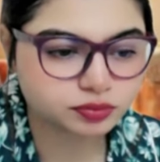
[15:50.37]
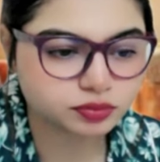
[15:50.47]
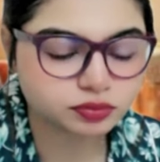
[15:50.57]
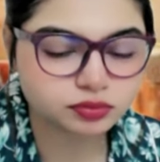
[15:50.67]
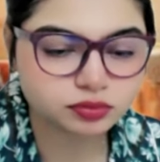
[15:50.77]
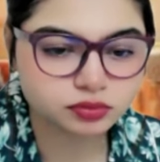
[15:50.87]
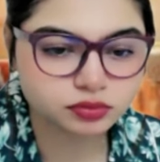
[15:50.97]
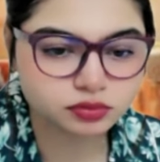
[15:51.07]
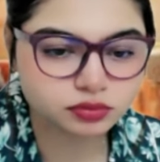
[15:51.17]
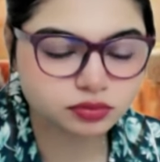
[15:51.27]

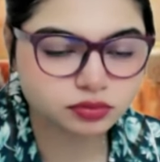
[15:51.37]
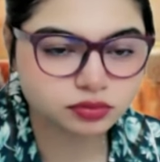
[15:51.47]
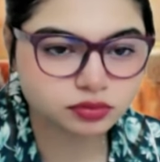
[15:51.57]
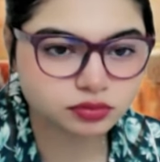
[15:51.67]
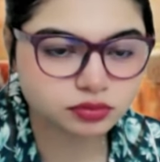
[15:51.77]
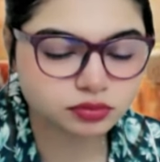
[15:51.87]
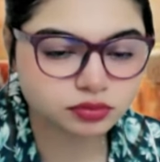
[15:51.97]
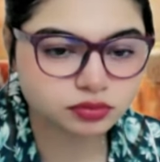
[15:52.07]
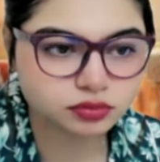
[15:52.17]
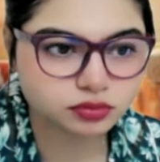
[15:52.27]

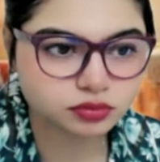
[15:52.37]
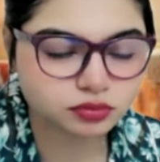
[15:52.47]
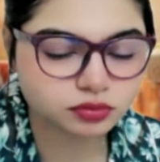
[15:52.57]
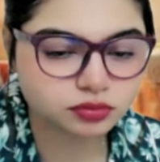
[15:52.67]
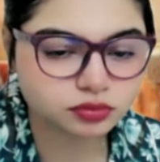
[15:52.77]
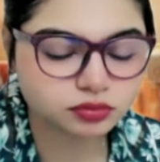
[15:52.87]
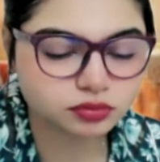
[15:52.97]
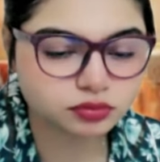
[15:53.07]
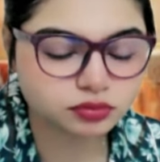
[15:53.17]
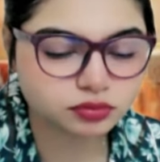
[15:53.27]

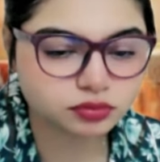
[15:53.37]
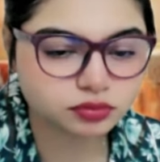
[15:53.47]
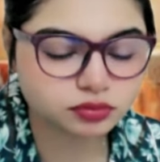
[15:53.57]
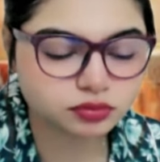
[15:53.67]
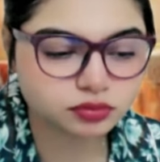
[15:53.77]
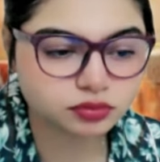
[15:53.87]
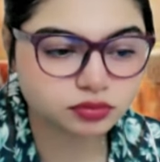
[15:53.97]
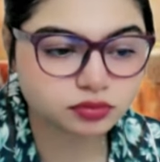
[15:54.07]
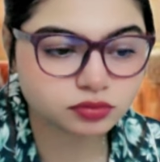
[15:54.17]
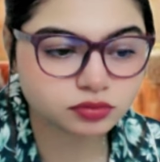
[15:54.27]

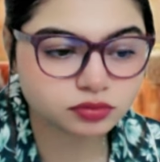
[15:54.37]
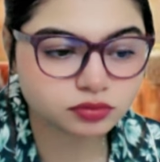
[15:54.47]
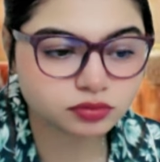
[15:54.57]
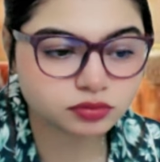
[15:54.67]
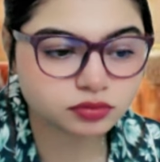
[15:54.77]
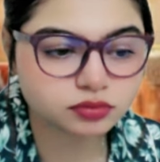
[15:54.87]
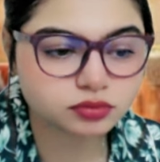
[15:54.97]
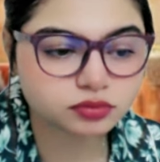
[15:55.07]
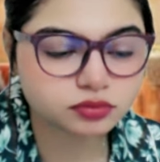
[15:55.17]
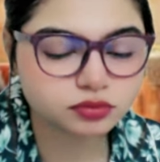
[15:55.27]

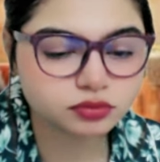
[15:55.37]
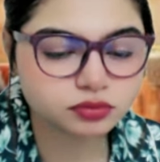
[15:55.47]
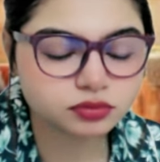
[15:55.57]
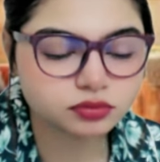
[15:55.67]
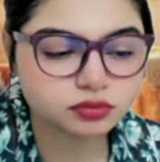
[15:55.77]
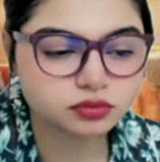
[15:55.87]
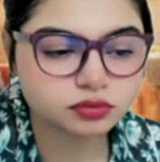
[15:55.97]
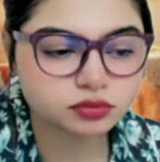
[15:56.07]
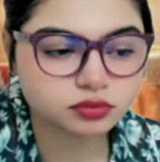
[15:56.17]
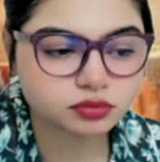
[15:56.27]

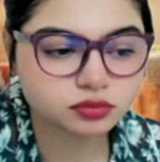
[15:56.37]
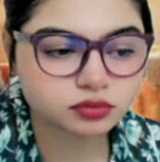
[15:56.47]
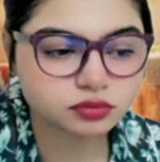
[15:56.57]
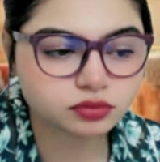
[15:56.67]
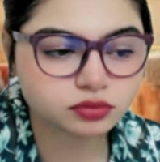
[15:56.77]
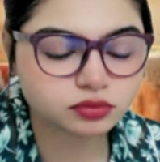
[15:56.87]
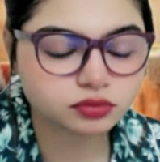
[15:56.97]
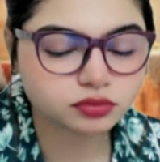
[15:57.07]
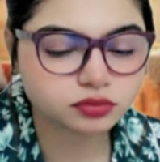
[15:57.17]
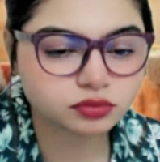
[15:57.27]

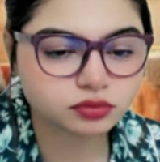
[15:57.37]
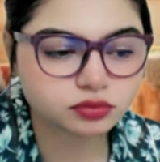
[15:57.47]
Nothing is said.